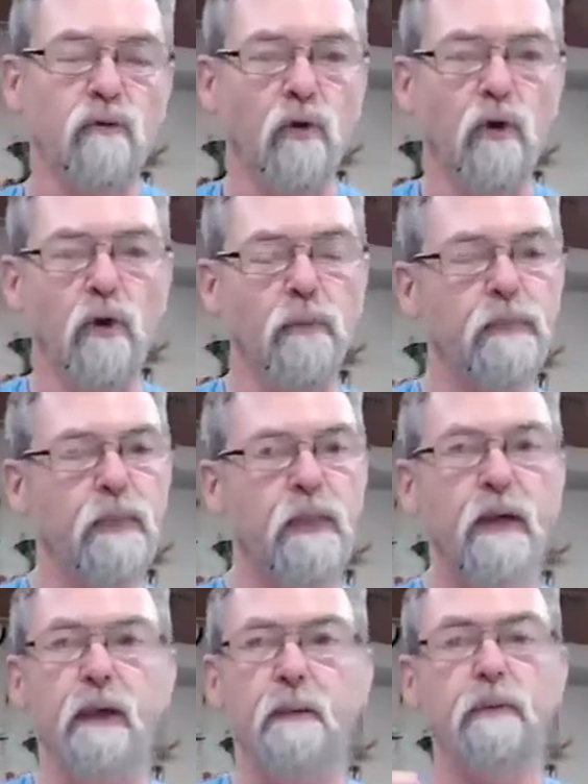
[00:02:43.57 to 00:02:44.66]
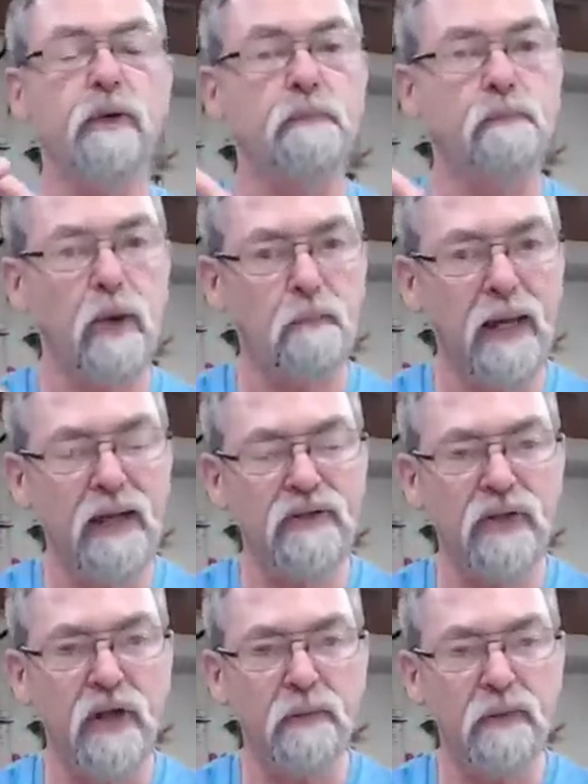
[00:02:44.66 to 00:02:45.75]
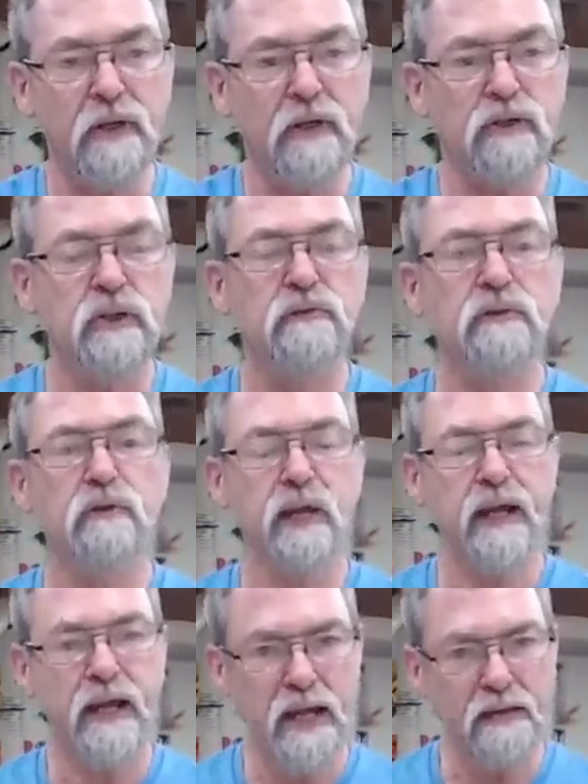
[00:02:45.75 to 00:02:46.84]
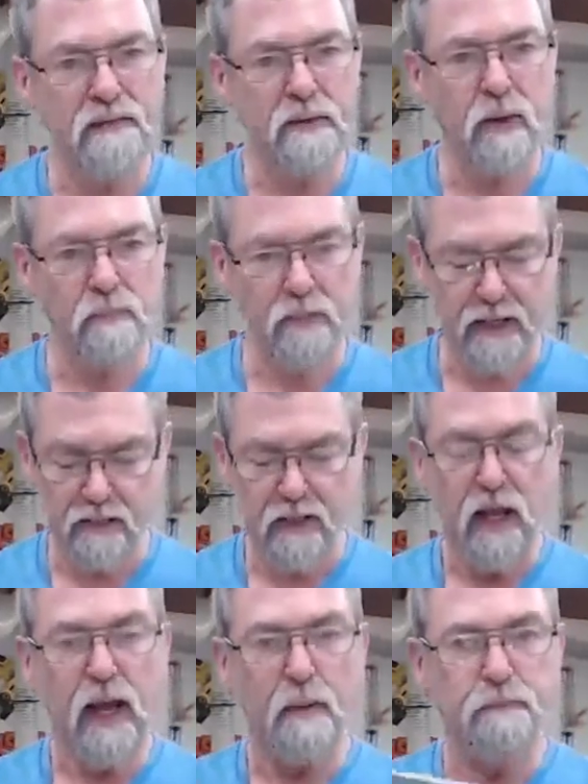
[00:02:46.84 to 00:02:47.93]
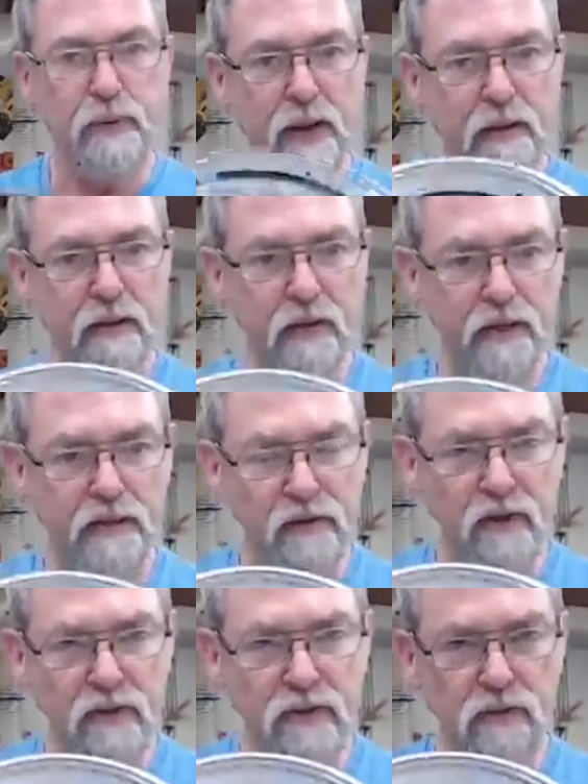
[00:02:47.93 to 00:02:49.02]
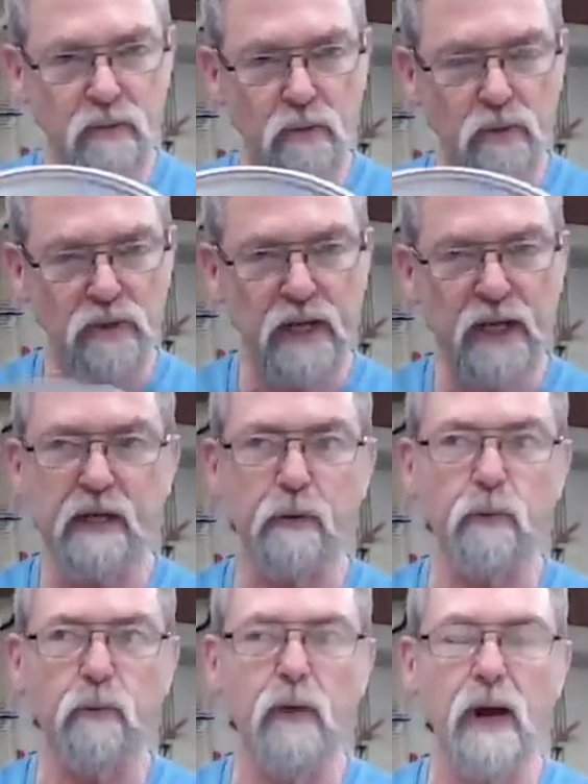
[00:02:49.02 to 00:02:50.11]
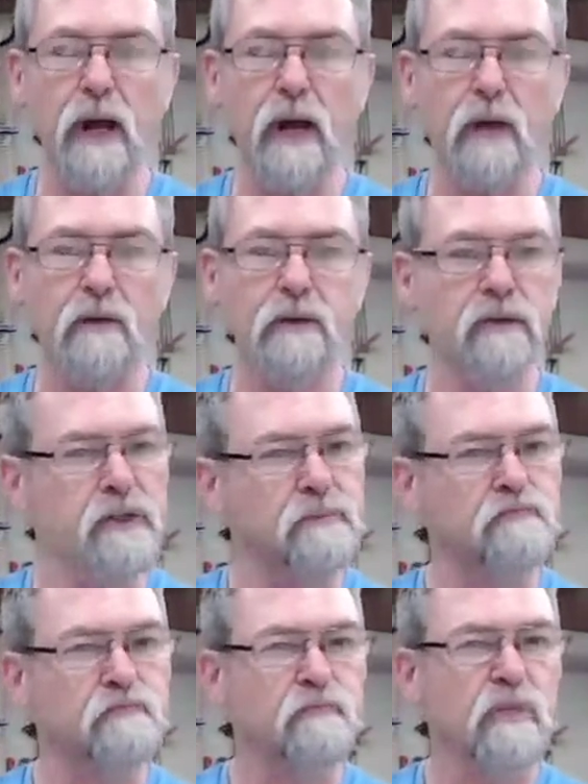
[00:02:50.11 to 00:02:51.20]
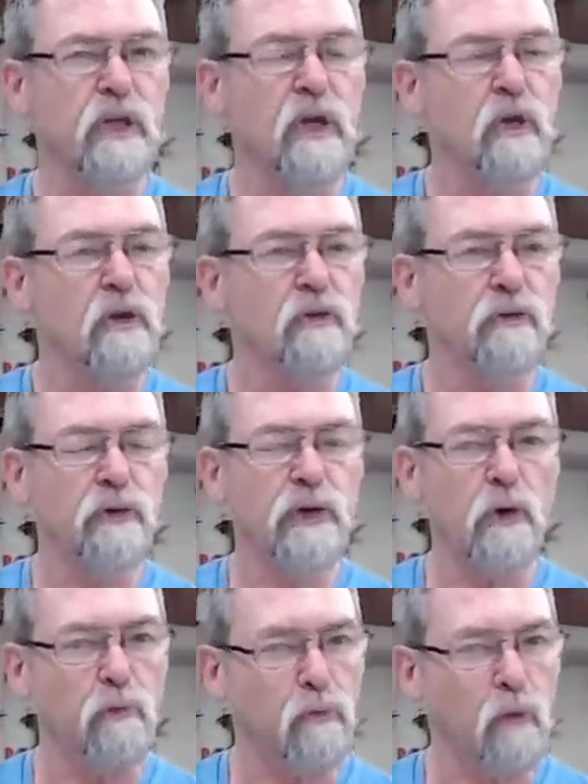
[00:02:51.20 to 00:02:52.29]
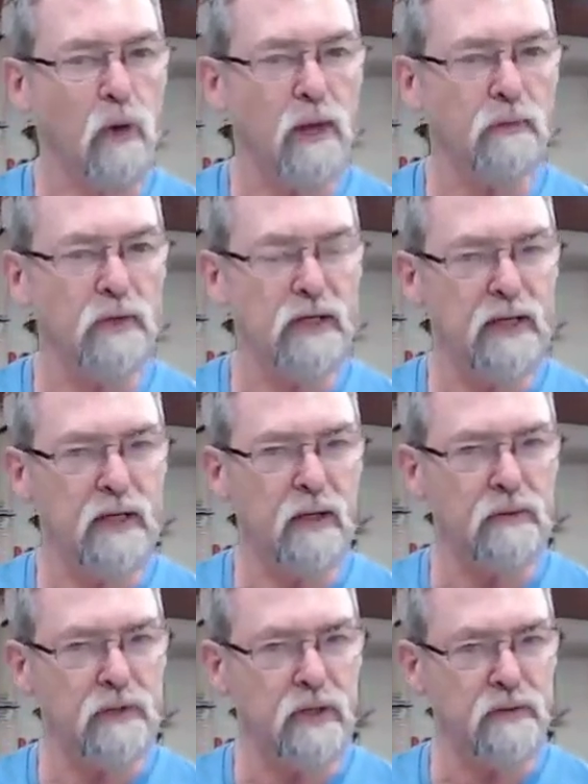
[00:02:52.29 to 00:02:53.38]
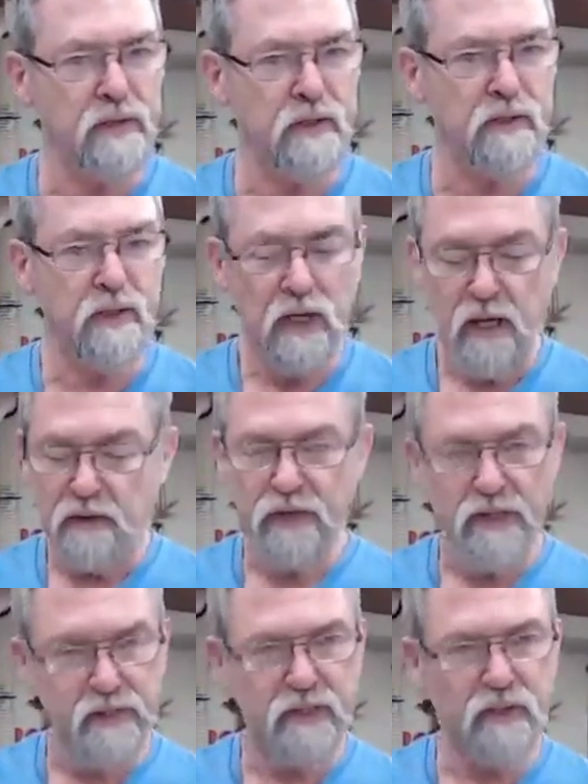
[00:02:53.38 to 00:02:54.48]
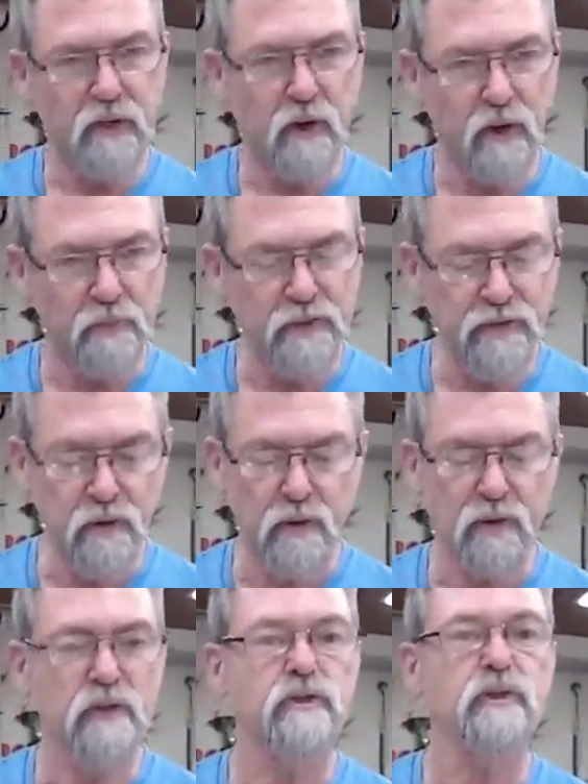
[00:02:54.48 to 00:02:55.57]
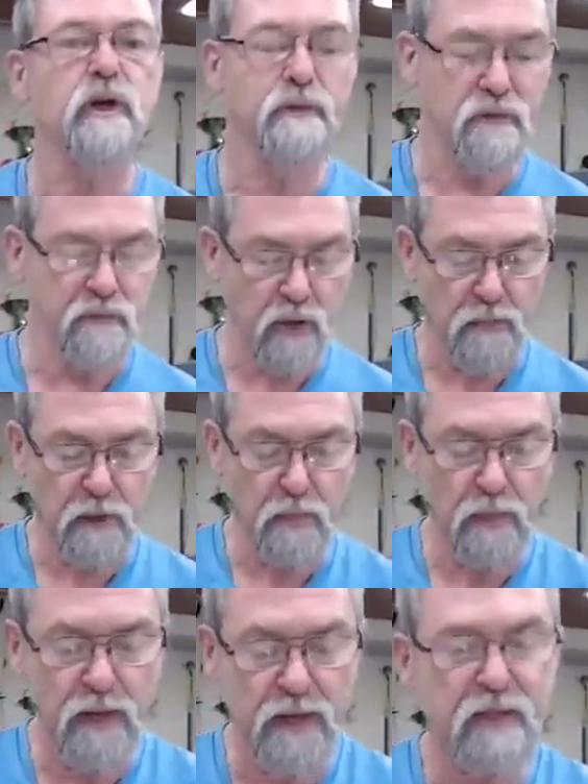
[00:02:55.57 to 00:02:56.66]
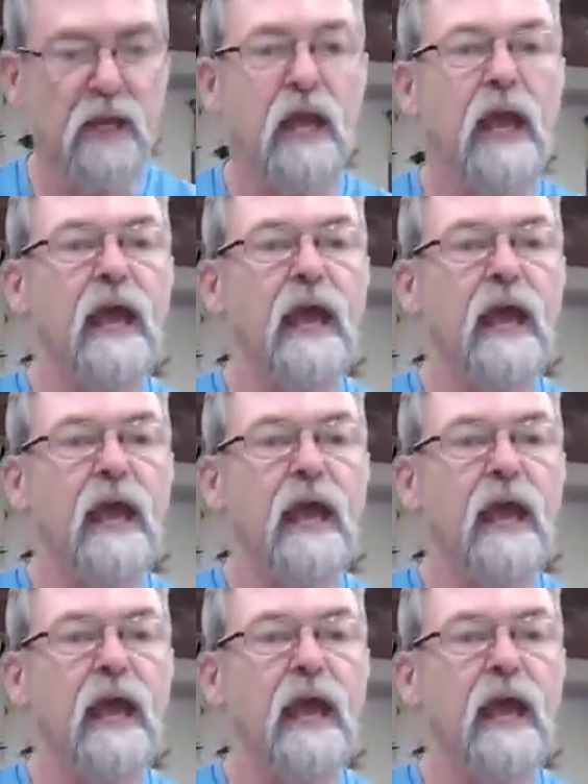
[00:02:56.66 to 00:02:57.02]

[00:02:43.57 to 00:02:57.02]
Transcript: for putting pot plants on. So if you've got a heavy pot plant, a bearing like this will take around 300 or 400 kilos, I think. These things are horribly strong. So if you've got a pot plant